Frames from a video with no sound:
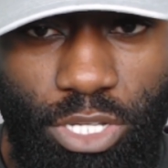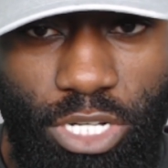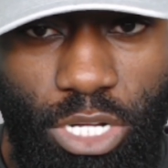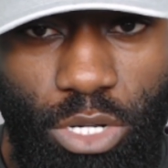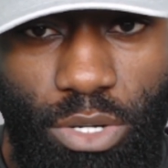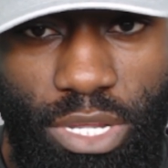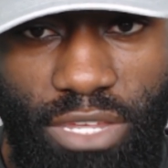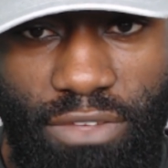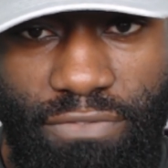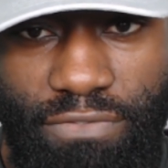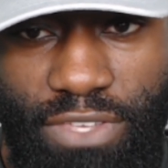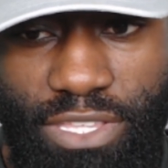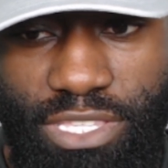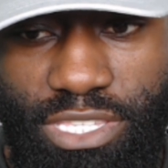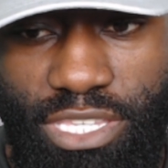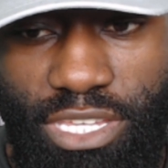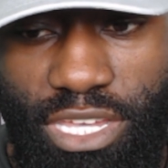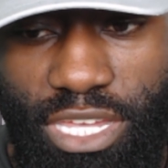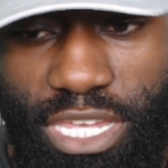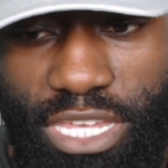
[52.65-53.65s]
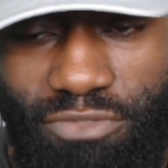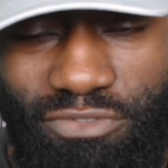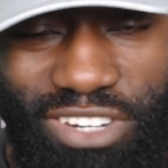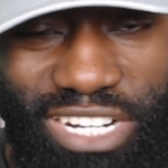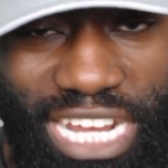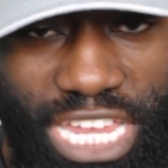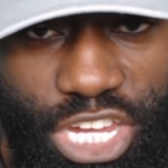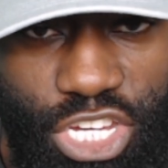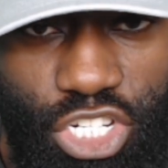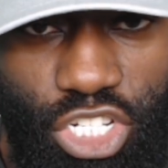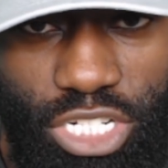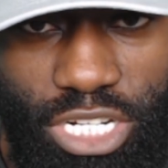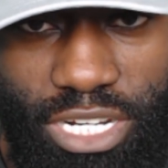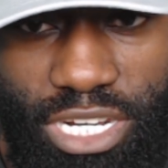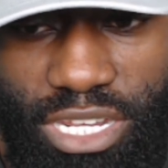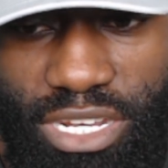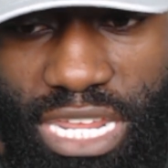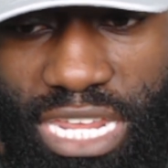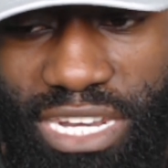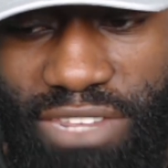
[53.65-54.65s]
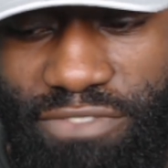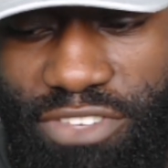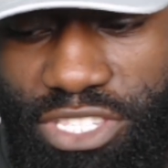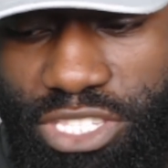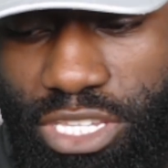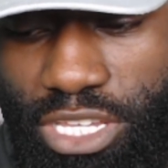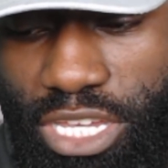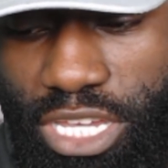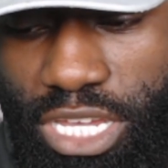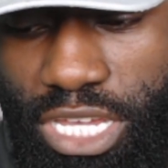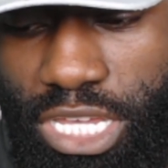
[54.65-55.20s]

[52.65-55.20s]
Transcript: you know, if it's in relation and if it's